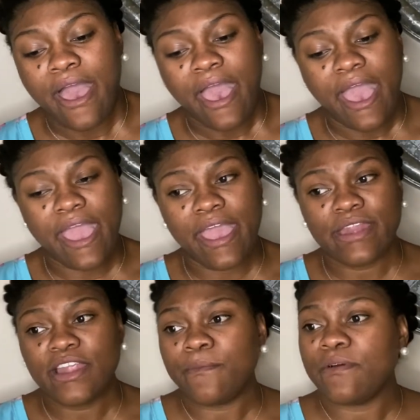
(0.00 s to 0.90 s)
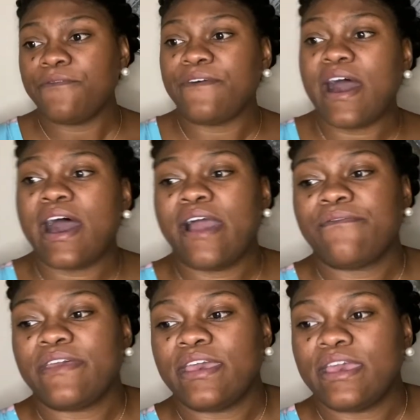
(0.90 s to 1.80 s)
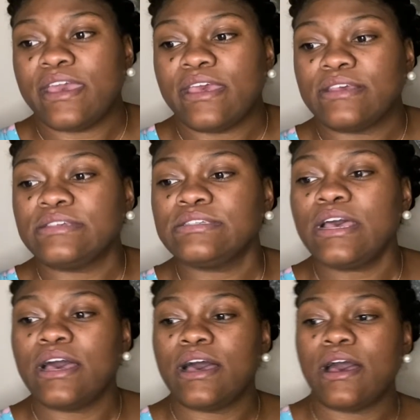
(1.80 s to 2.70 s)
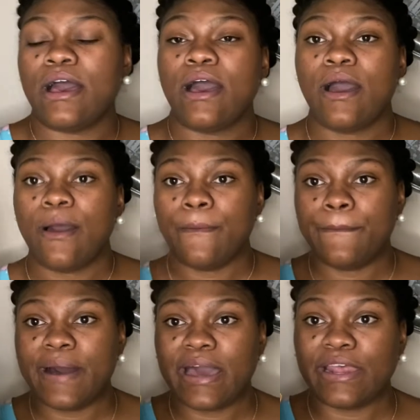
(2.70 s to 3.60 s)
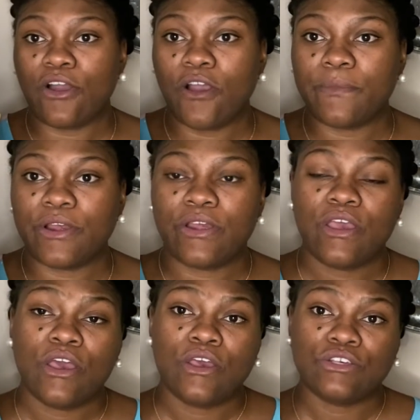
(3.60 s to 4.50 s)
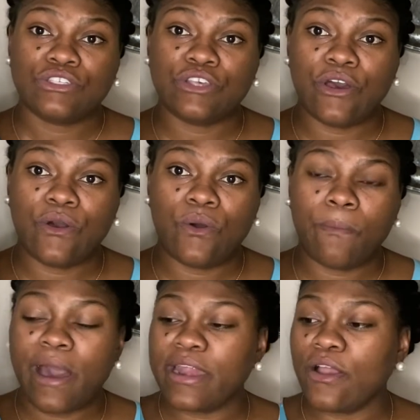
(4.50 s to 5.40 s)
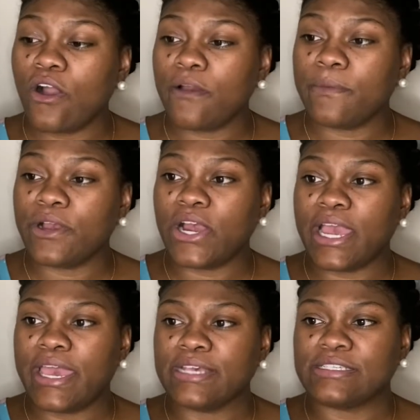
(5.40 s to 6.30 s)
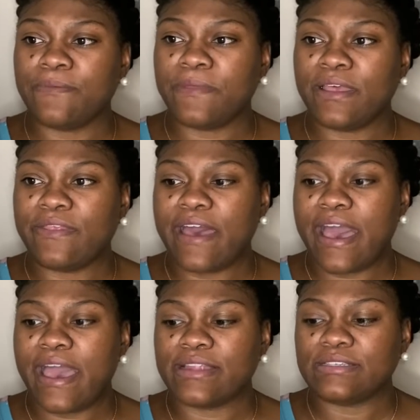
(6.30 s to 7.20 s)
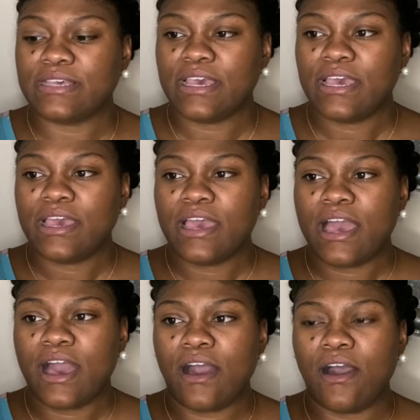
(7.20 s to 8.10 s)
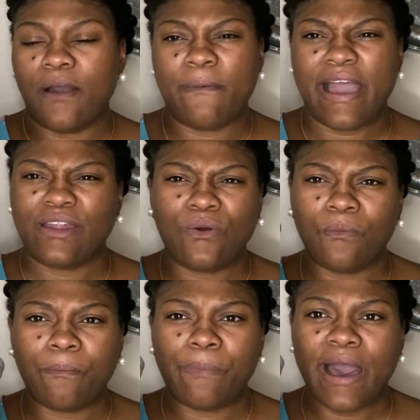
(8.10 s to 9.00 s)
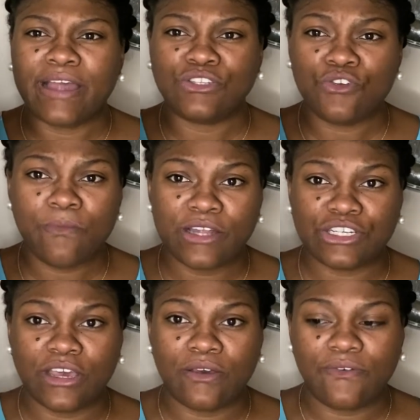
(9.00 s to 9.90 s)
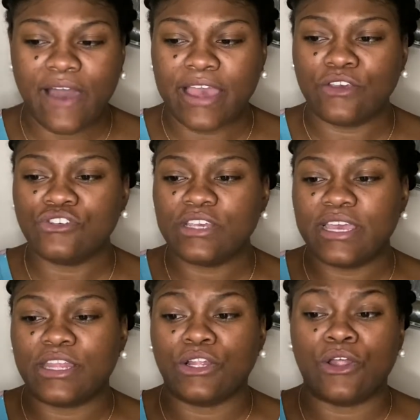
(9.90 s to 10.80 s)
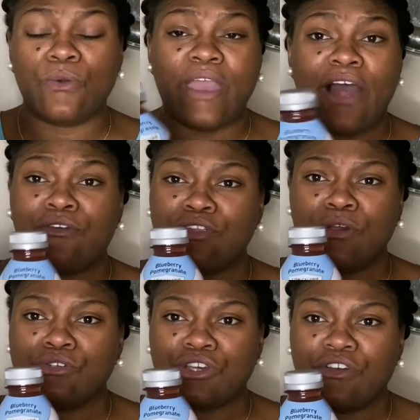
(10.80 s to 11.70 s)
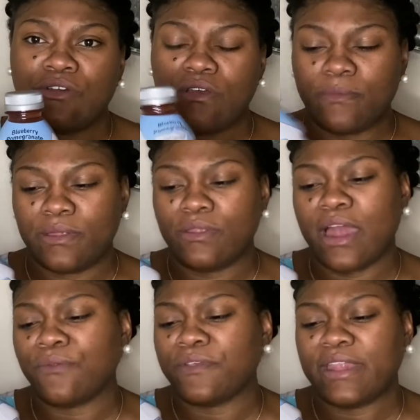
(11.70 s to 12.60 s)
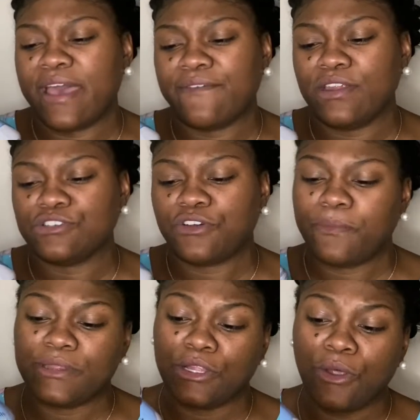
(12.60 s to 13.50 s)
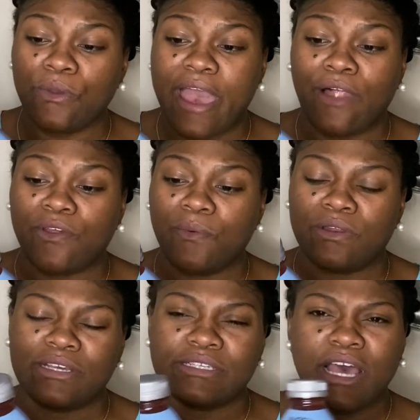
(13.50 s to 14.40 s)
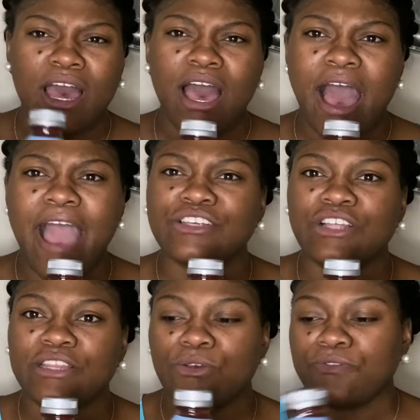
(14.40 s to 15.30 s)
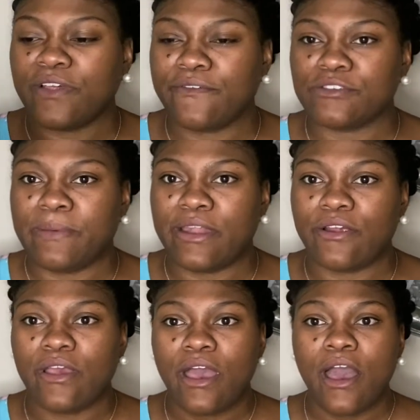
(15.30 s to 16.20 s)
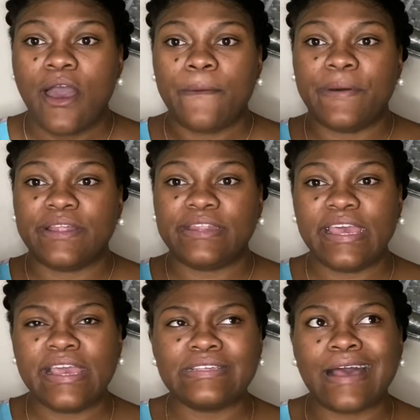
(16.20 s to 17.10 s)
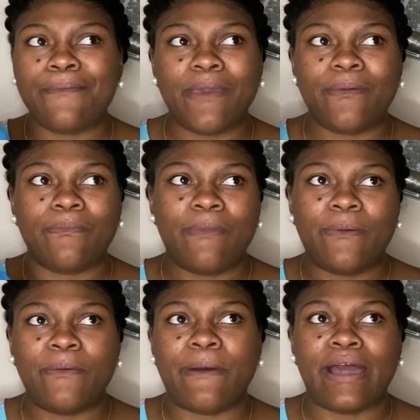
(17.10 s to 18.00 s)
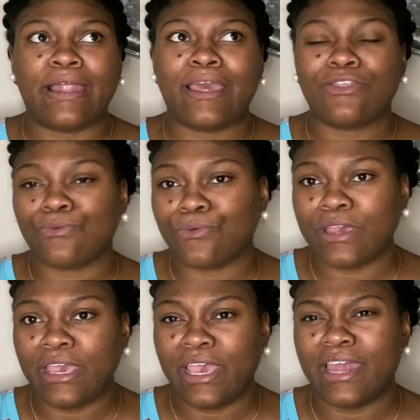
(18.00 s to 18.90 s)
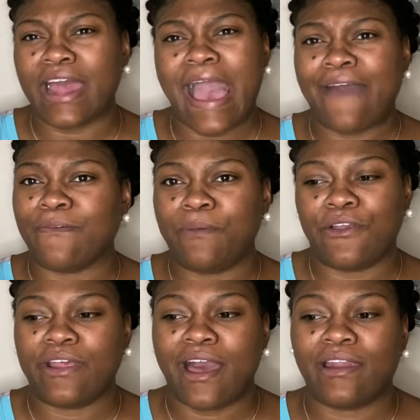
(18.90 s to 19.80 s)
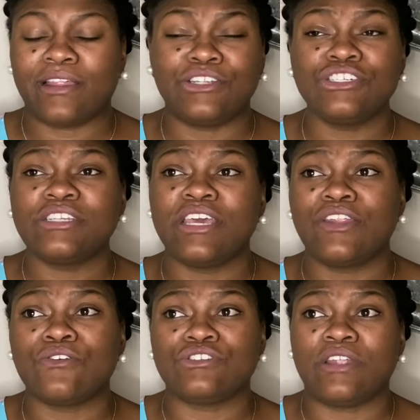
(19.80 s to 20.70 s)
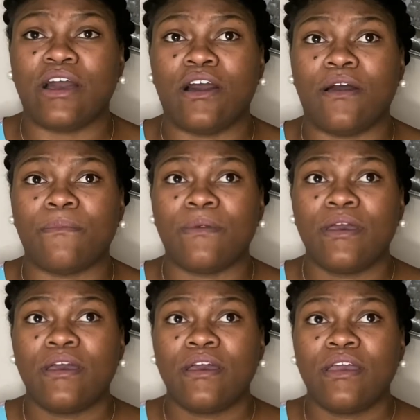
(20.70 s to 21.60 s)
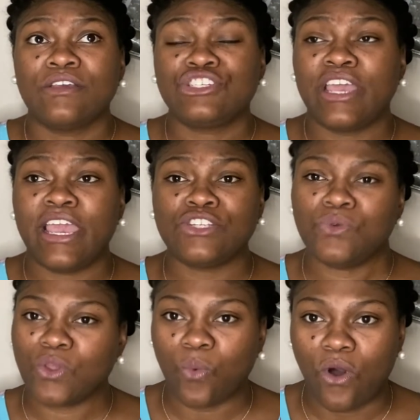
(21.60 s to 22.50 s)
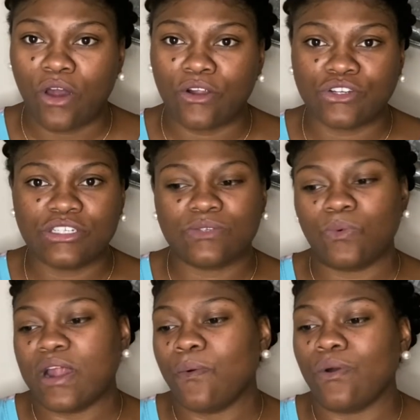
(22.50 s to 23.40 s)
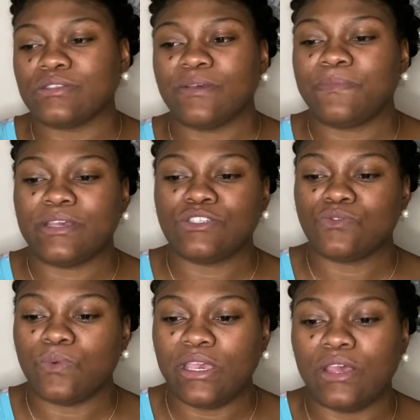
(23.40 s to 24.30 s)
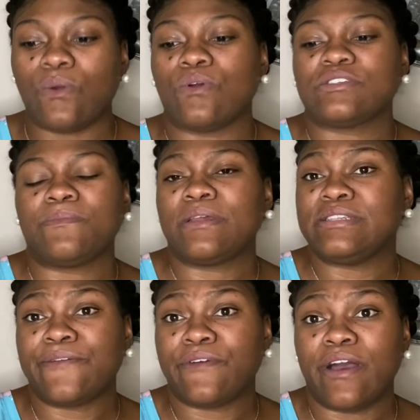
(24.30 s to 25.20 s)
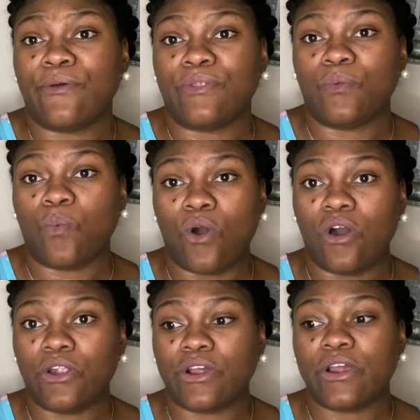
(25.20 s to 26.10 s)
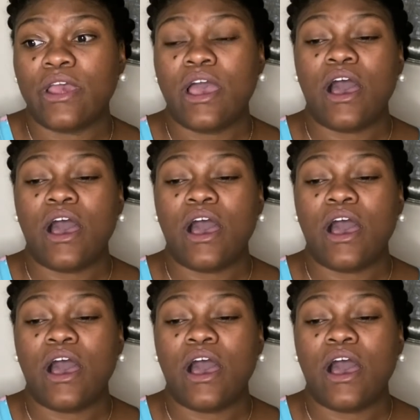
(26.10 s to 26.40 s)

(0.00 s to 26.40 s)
And number 5 is body armor. So body armor is something that I don't buy too much of. I usually get the low calorie, no sugar. I mean, I don't think they have any sugar, but the low calorie one, because I actually like those flavors better. But these I maybe buy 3, and I have them periodically just to change with the water, just when I want something sweet or something different other than water.